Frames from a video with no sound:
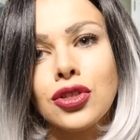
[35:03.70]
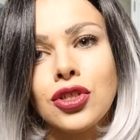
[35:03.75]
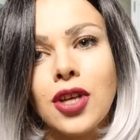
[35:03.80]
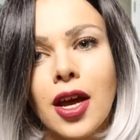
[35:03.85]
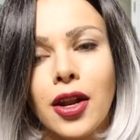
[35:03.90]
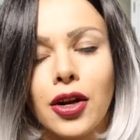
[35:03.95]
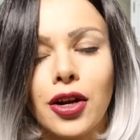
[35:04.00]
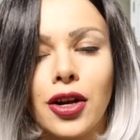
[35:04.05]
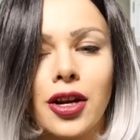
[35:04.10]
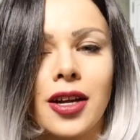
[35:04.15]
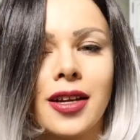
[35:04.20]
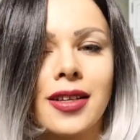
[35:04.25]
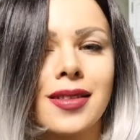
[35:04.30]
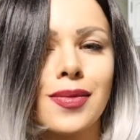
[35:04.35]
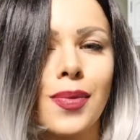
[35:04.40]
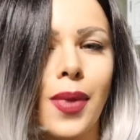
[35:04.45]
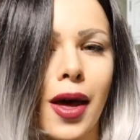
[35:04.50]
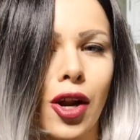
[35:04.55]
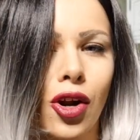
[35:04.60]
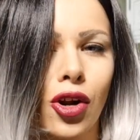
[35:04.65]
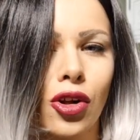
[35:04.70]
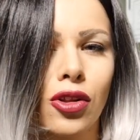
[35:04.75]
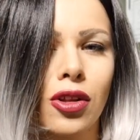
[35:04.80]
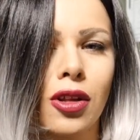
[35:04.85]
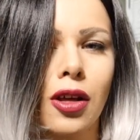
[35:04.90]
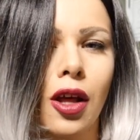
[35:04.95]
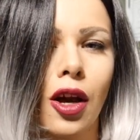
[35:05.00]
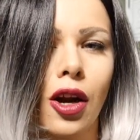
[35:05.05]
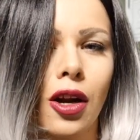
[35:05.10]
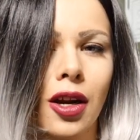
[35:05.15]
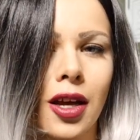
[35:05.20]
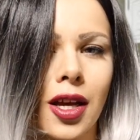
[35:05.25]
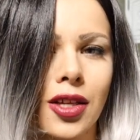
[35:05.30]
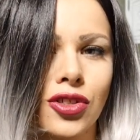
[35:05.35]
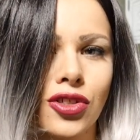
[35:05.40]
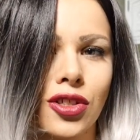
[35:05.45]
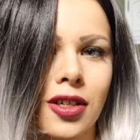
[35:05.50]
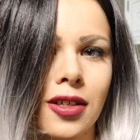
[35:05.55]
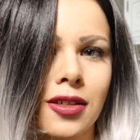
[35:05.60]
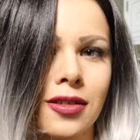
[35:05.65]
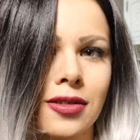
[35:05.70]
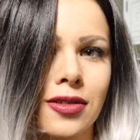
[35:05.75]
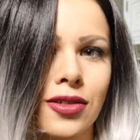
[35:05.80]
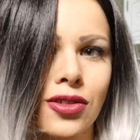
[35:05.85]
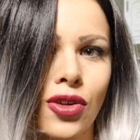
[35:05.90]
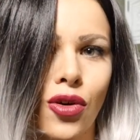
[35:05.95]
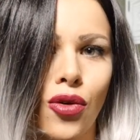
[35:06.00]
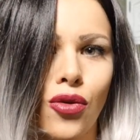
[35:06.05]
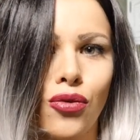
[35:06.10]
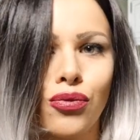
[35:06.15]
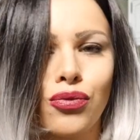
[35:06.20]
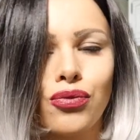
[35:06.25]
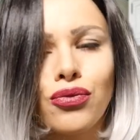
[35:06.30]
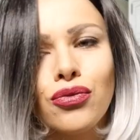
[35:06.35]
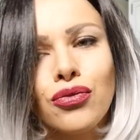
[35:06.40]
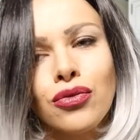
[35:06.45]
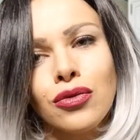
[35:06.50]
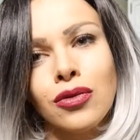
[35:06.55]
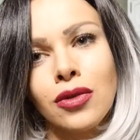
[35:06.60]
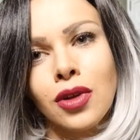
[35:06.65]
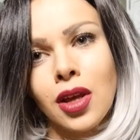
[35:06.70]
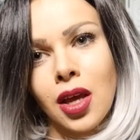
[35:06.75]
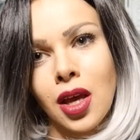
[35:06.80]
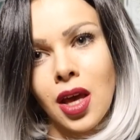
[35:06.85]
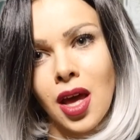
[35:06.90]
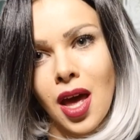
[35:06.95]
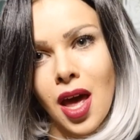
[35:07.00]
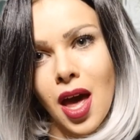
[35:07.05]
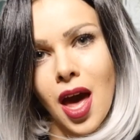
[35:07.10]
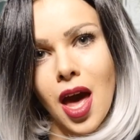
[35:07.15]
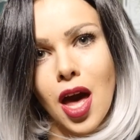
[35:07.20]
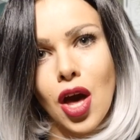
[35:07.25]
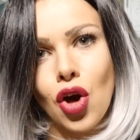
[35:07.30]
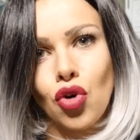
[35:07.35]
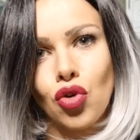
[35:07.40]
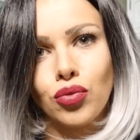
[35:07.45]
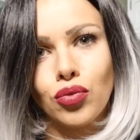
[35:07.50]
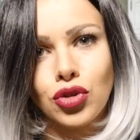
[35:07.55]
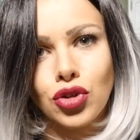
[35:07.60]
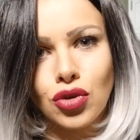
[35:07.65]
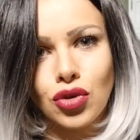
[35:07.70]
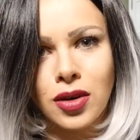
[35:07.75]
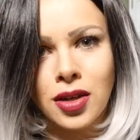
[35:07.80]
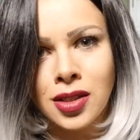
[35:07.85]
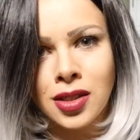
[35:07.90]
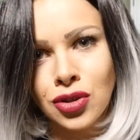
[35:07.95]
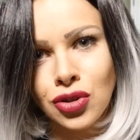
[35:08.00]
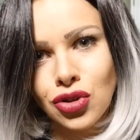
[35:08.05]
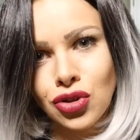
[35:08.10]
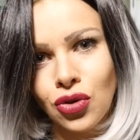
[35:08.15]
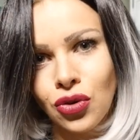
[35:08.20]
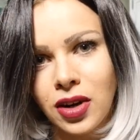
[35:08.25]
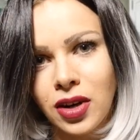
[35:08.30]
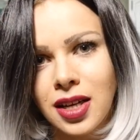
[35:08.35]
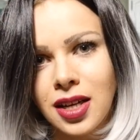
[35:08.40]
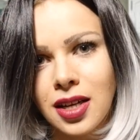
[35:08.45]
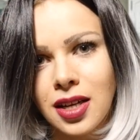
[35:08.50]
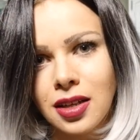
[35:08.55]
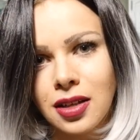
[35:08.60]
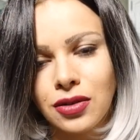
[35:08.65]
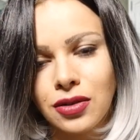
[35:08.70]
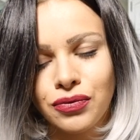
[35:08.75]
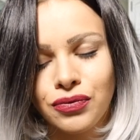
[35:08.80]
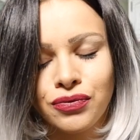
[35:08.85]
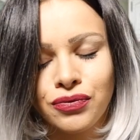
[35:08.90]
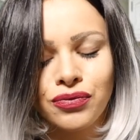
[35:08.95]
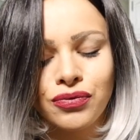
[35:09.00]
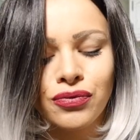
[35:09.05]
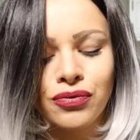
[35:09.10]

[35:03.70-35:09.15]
Jenner is better than Kardashian, so I hope you enjoyed it